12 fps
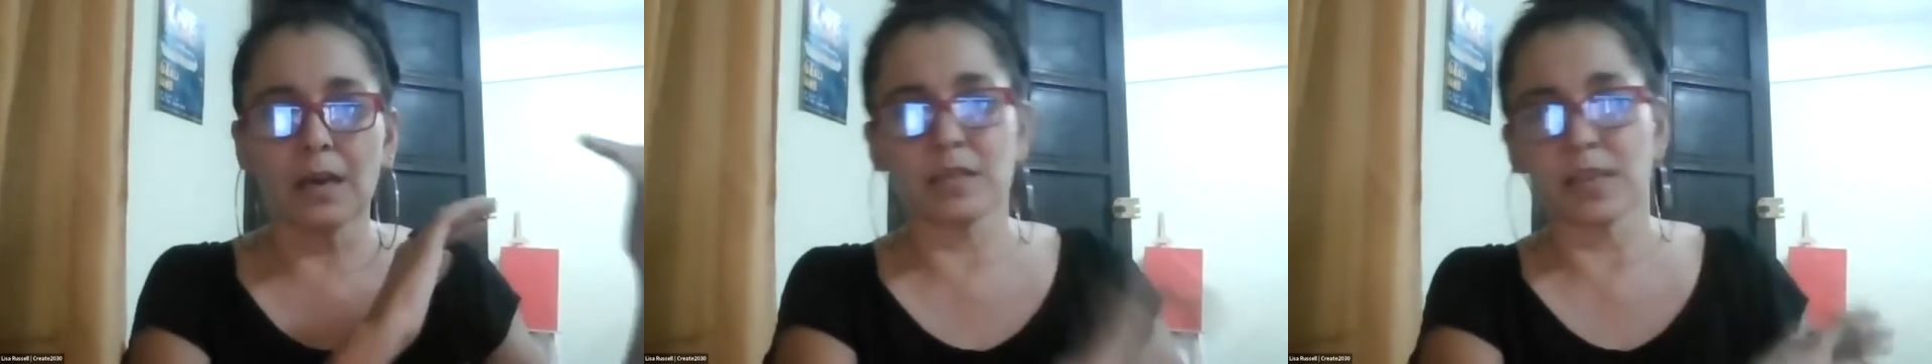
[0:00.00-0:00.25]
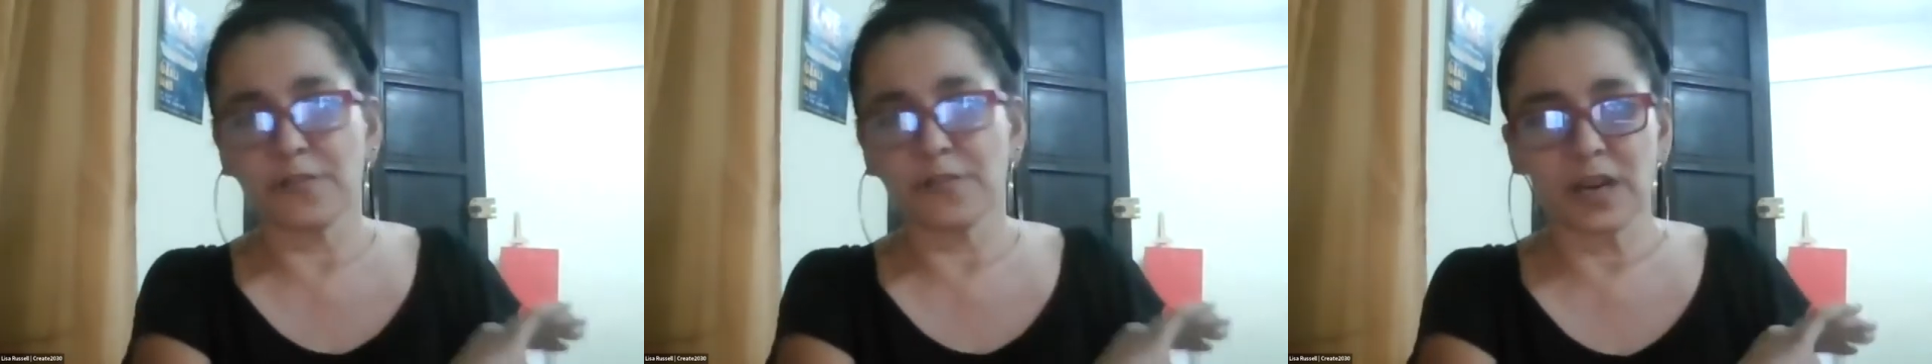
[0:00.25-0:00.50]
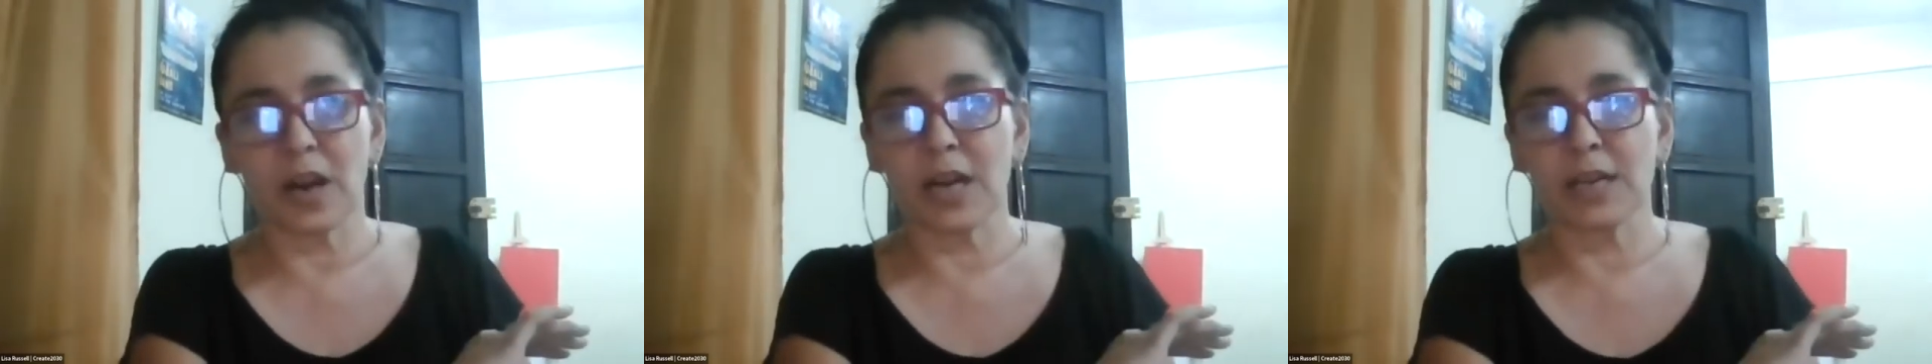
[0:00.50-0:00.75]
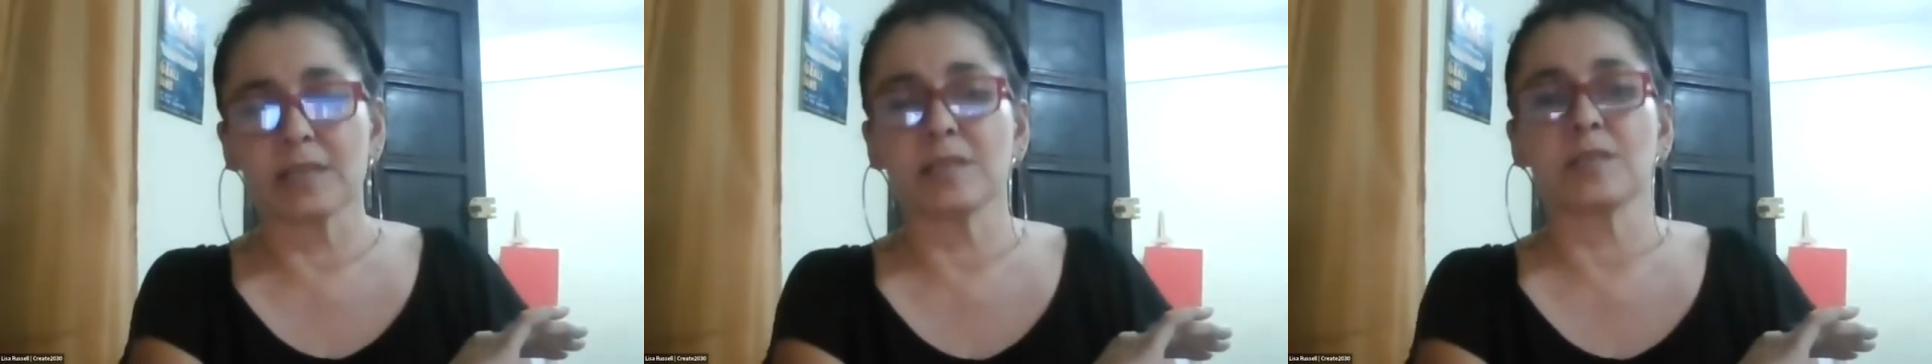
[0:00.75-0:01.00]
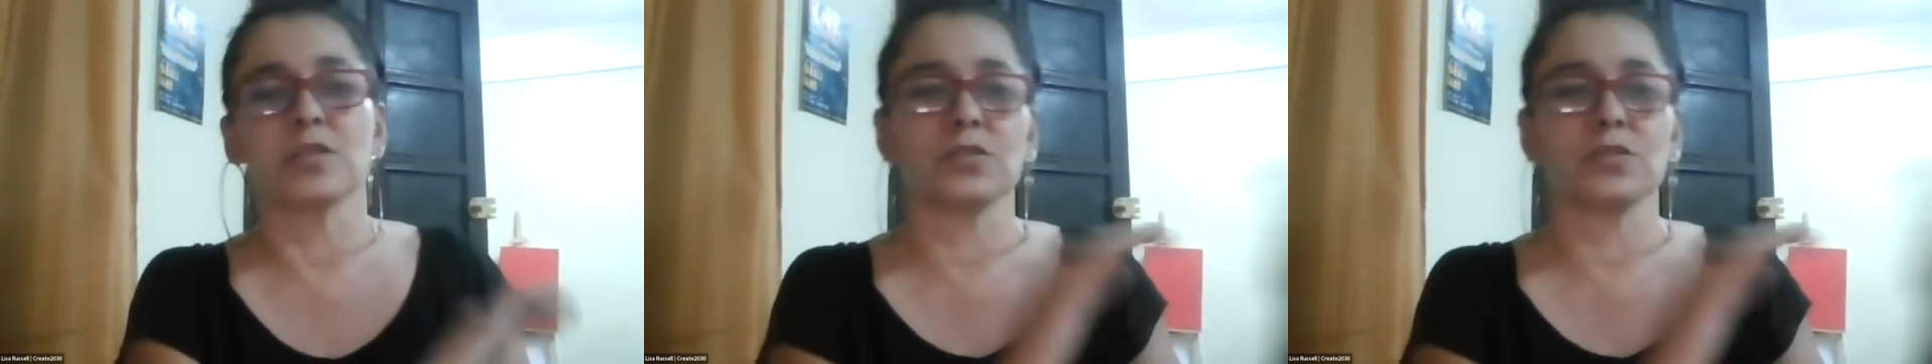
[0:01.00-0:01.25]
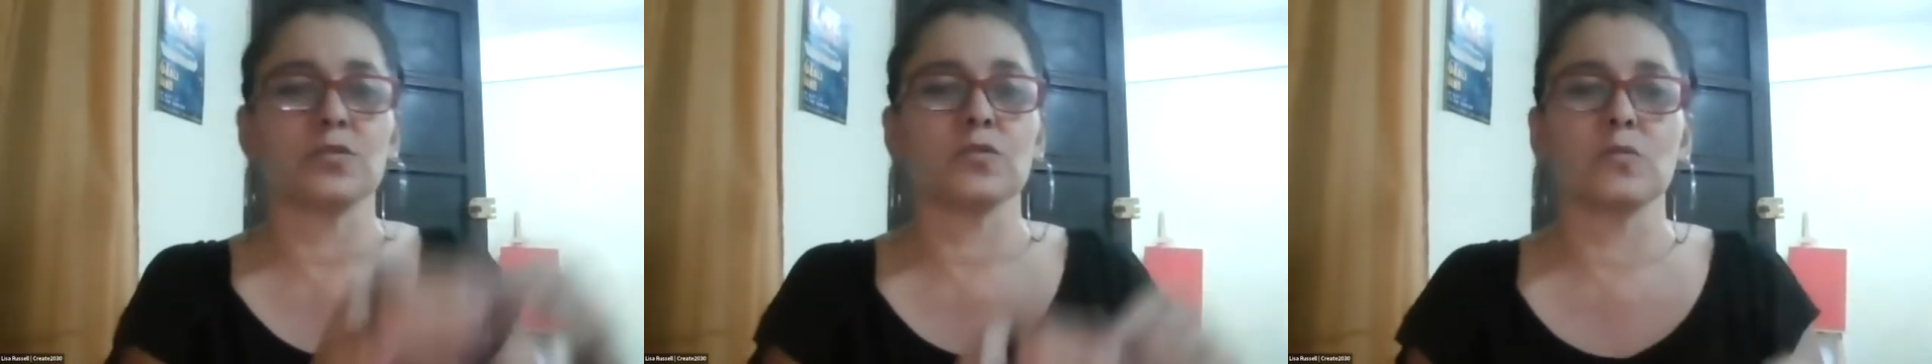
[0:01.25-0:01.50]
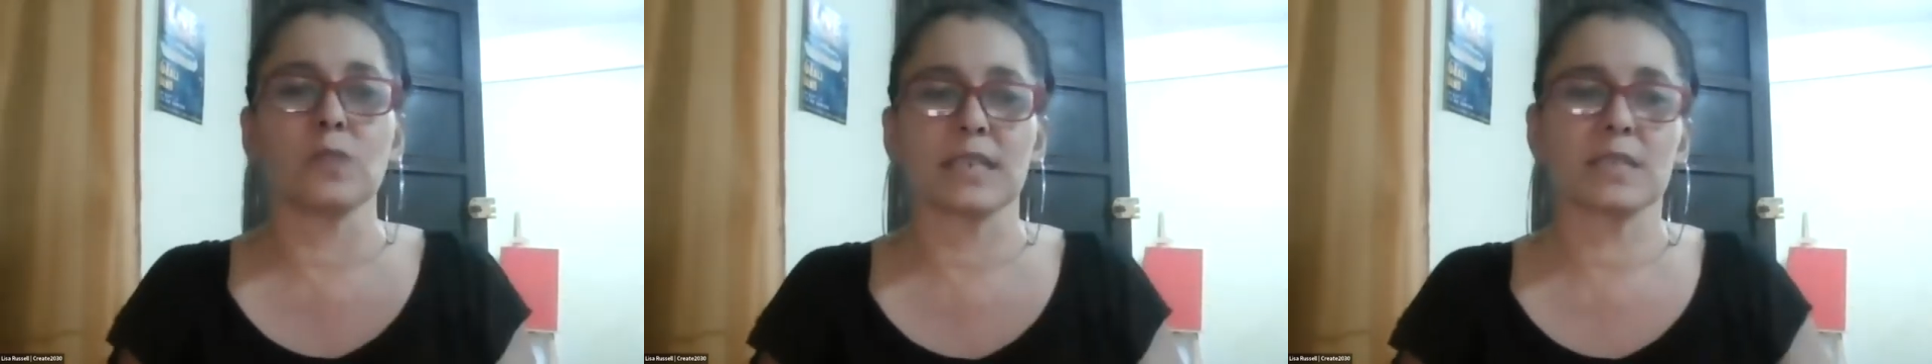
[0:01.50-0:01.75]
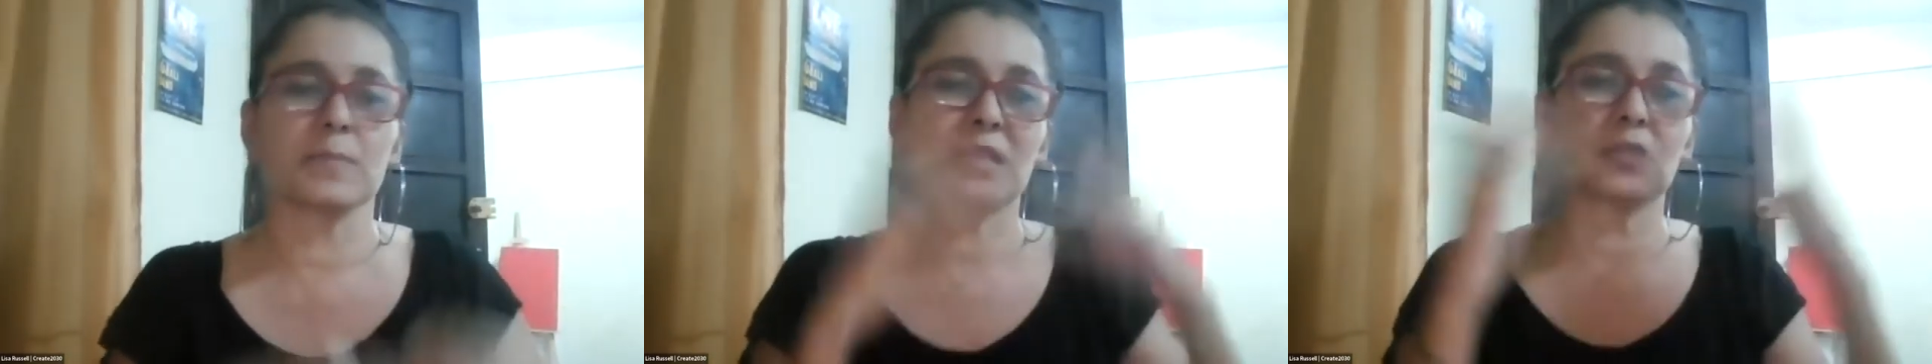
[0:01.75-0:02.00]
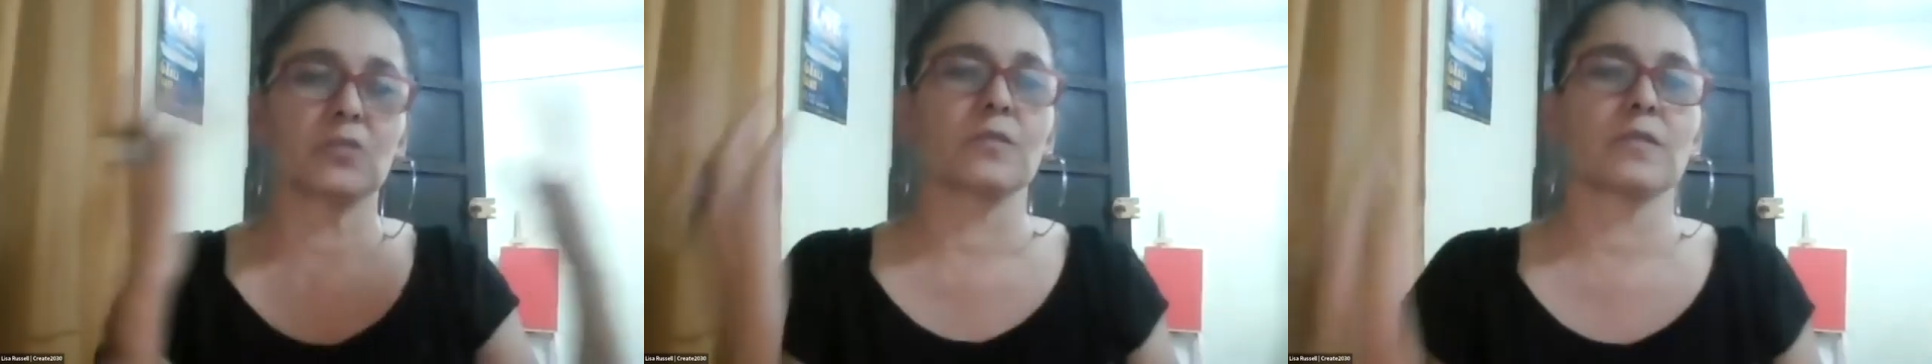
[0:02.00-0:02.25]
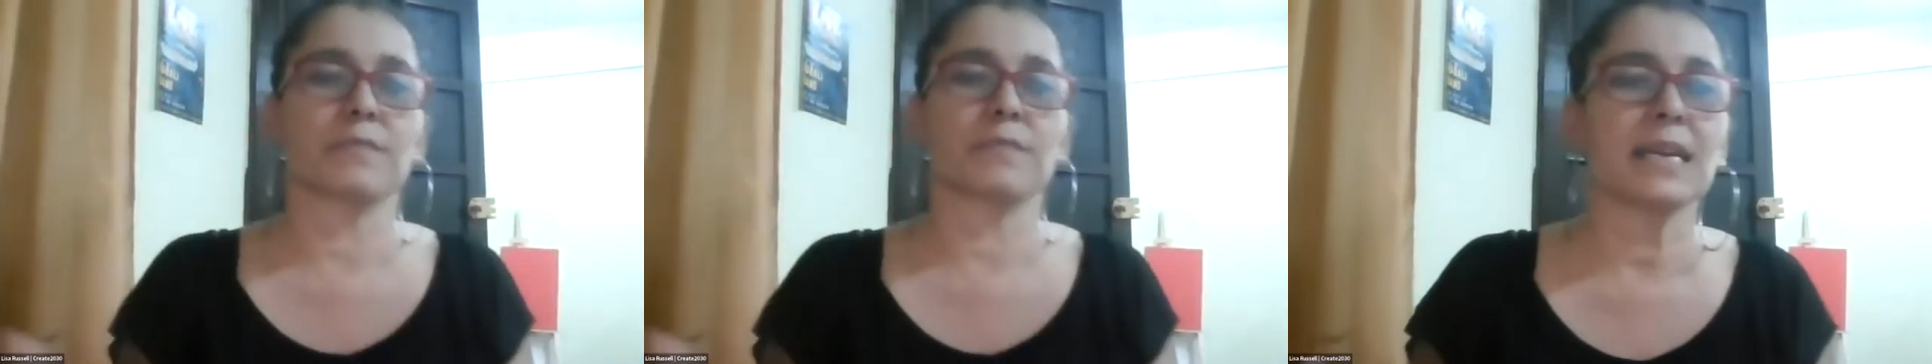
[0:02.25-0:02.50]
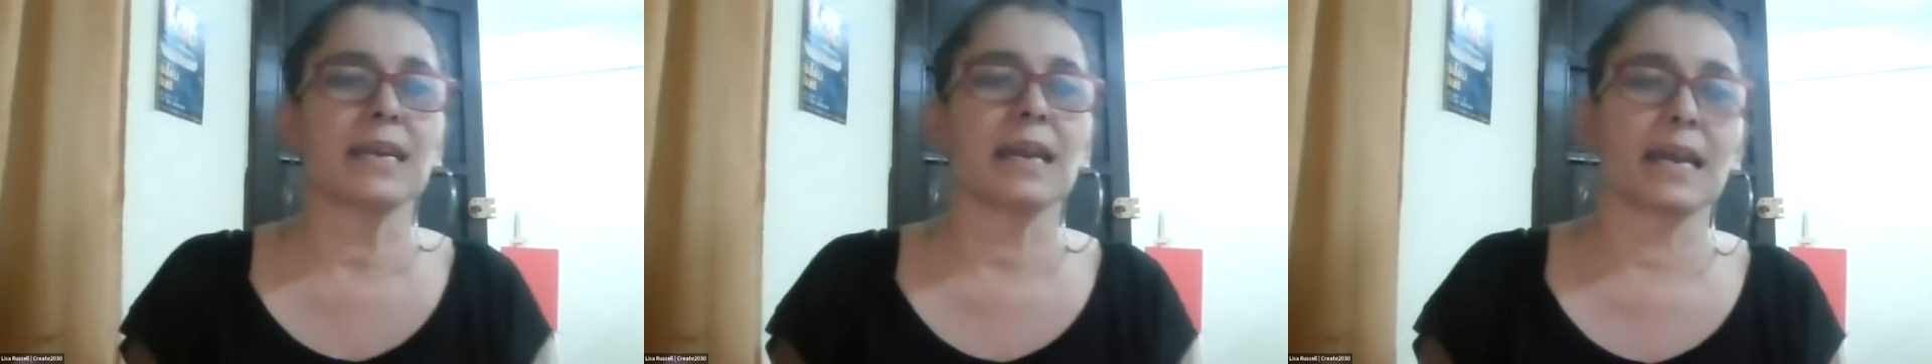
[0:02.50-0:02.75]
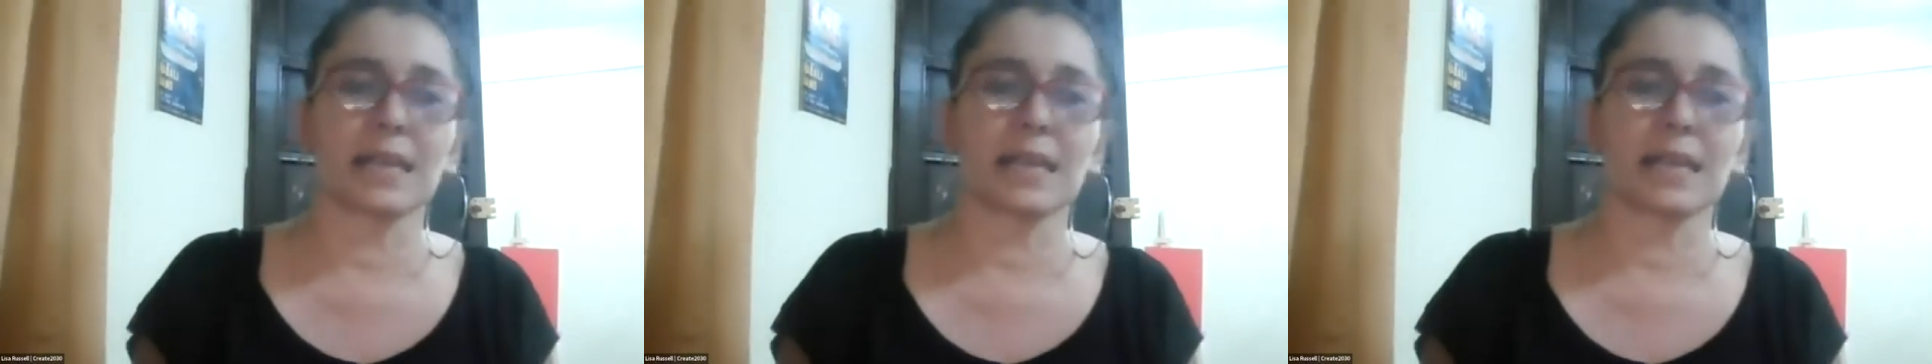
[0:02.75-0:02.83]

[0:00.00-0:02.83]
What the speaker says: different artists to do a special 3